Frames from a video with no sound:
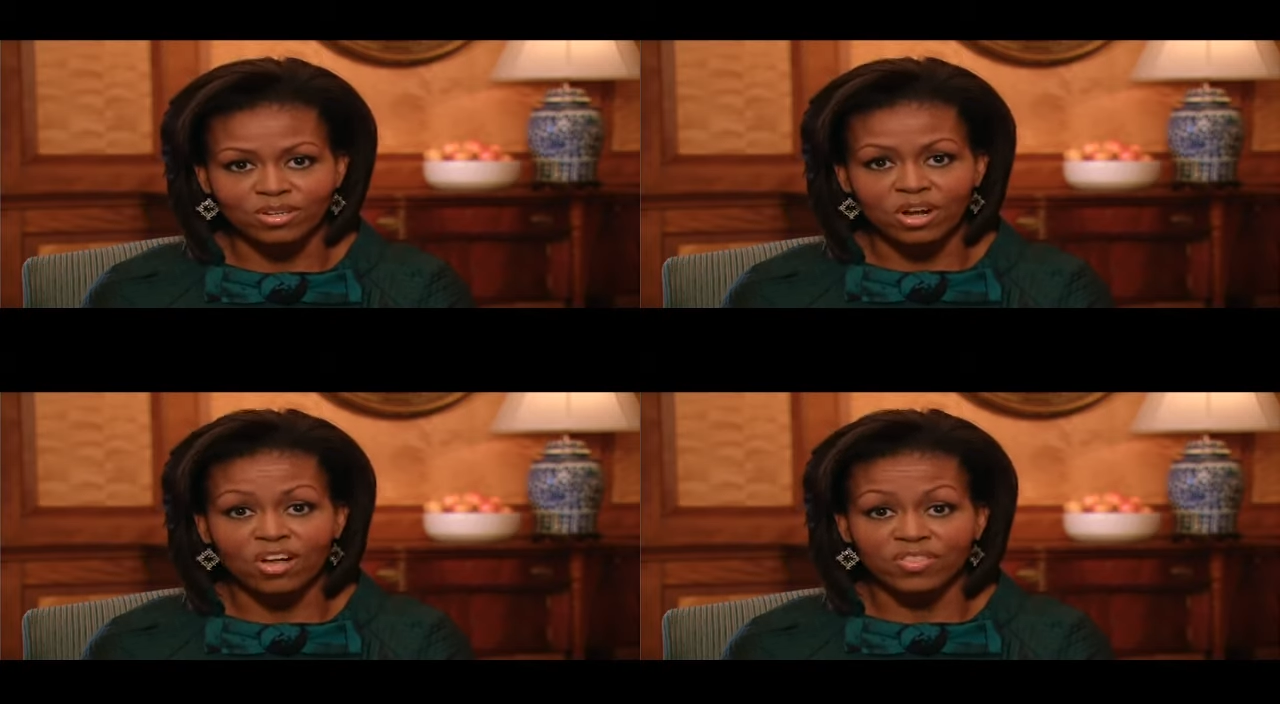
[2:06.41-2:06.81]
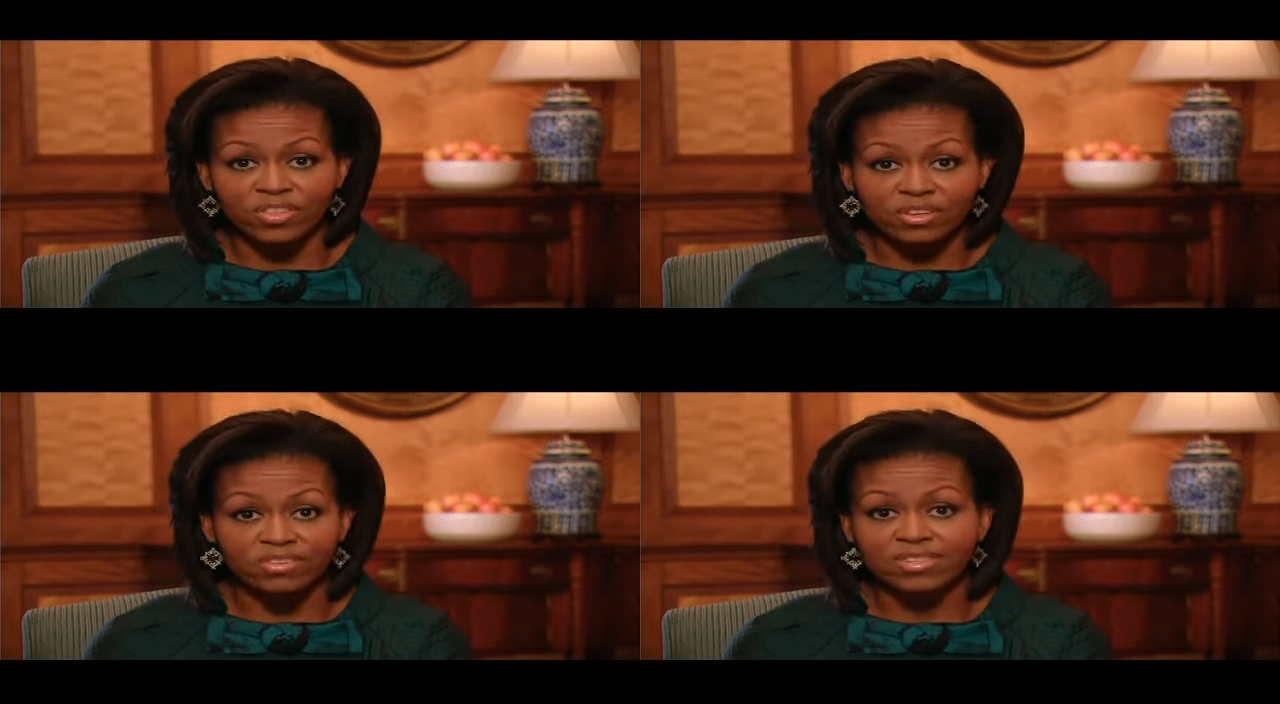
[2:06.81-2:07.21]
on
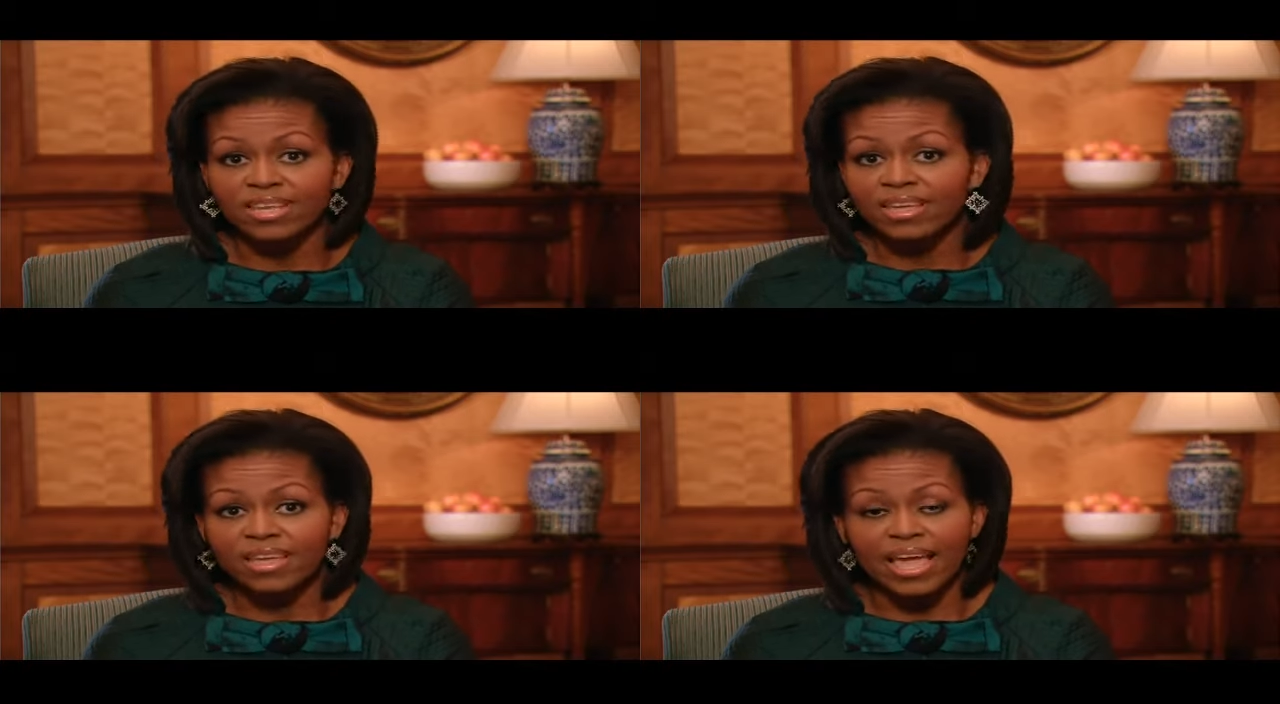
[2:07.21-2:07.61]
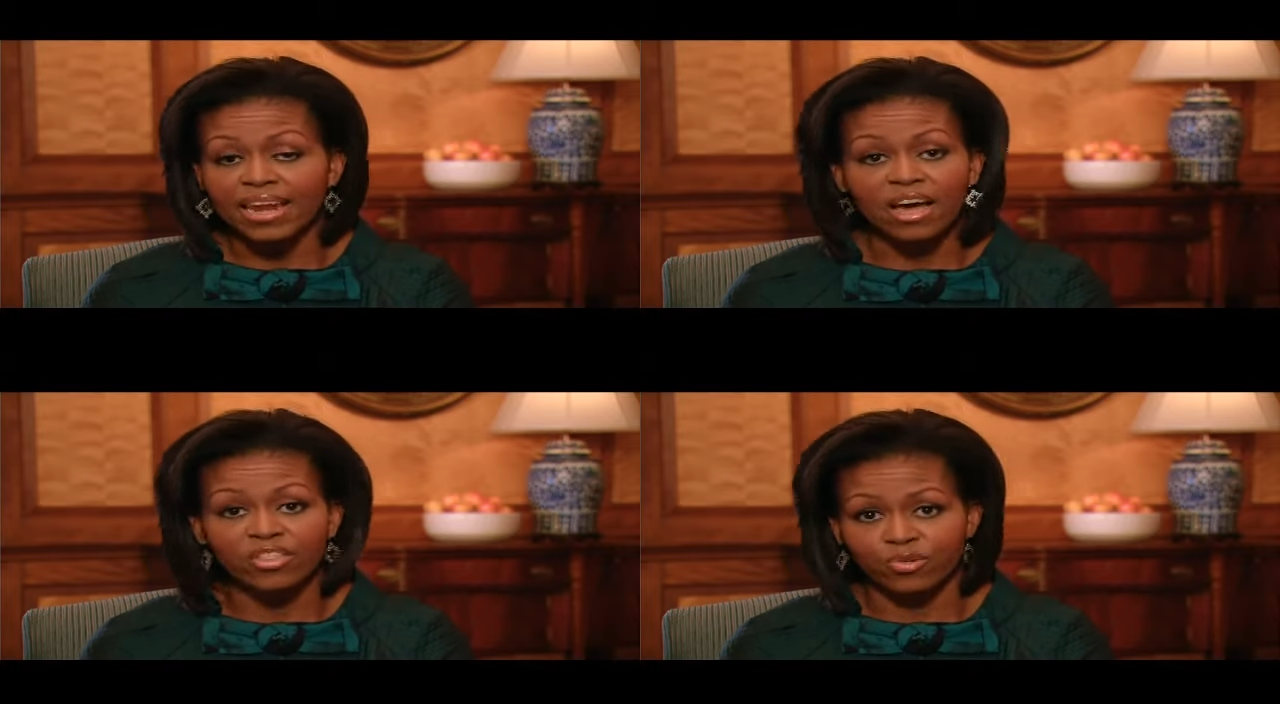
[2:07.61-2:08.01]
this
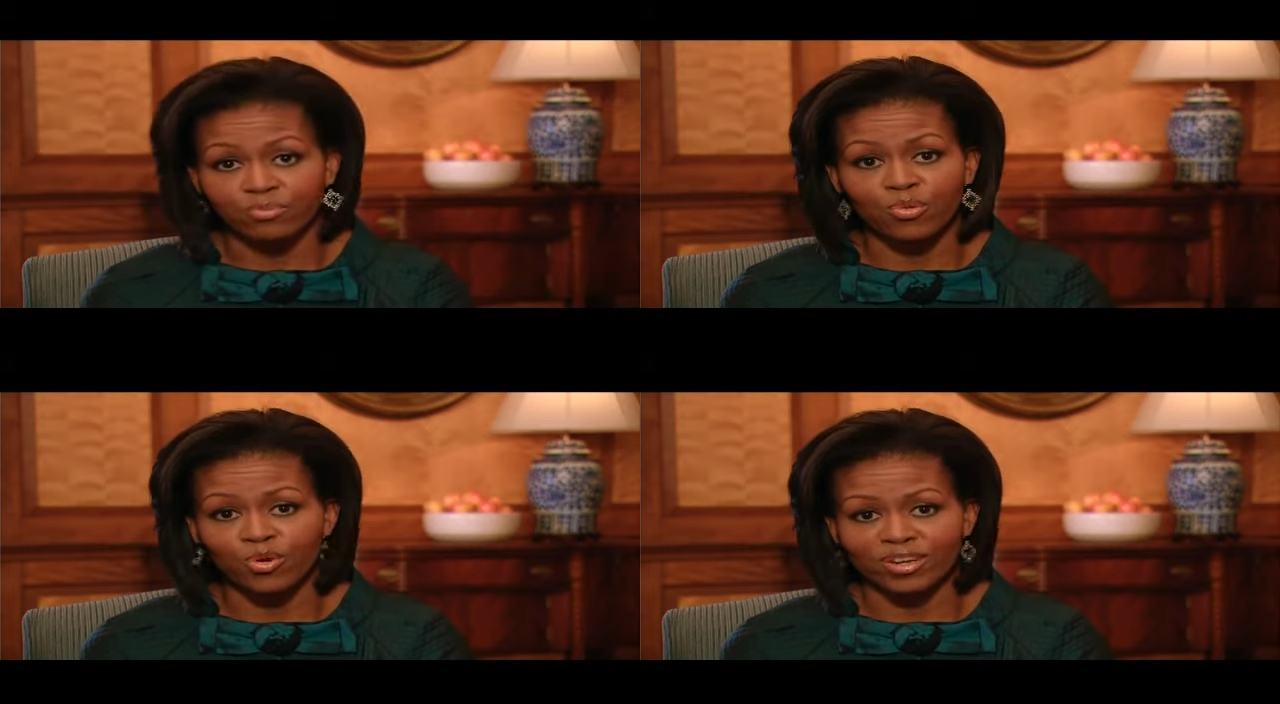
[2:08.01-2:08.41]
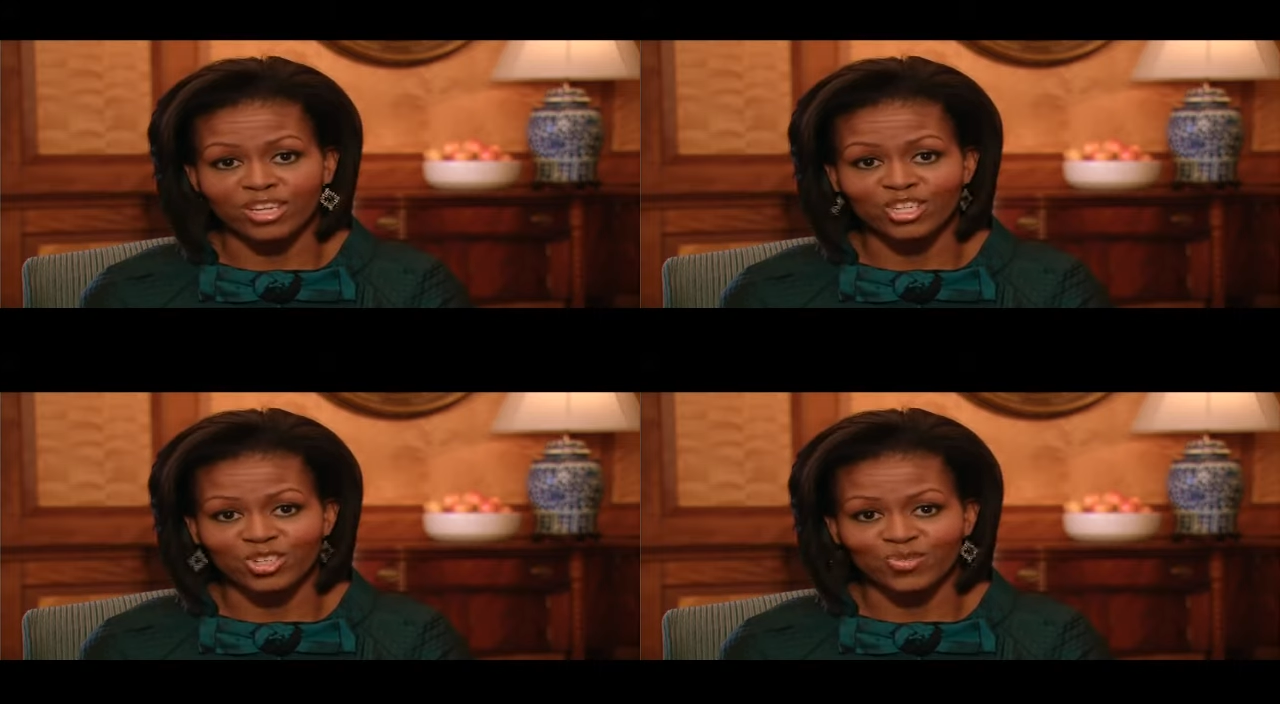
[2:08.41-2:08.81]
and other important
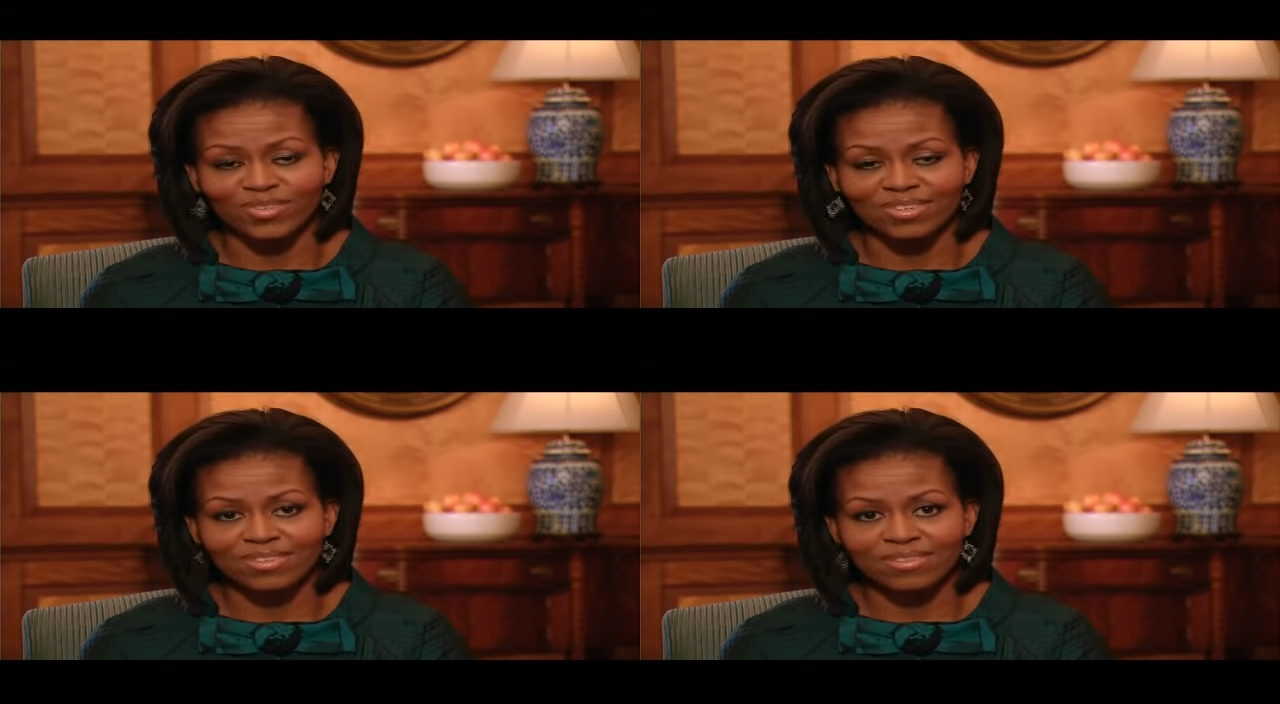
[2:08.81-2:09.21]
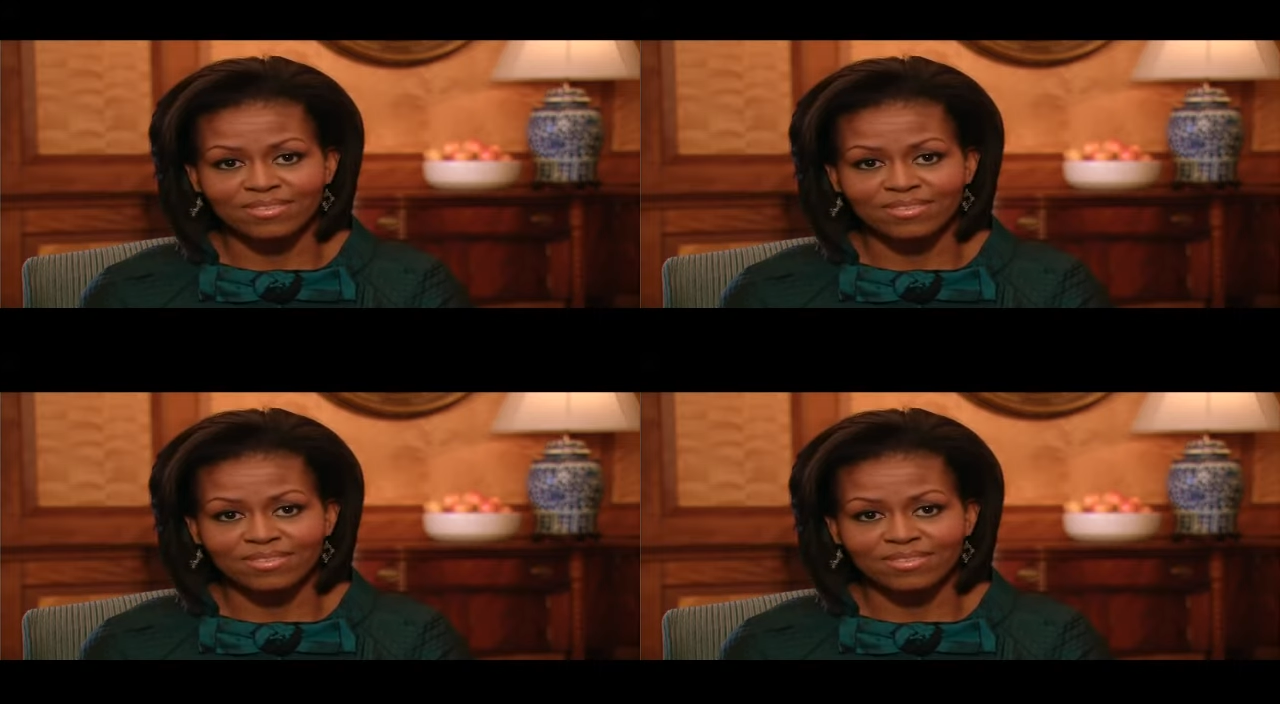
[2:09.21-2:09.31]
issues.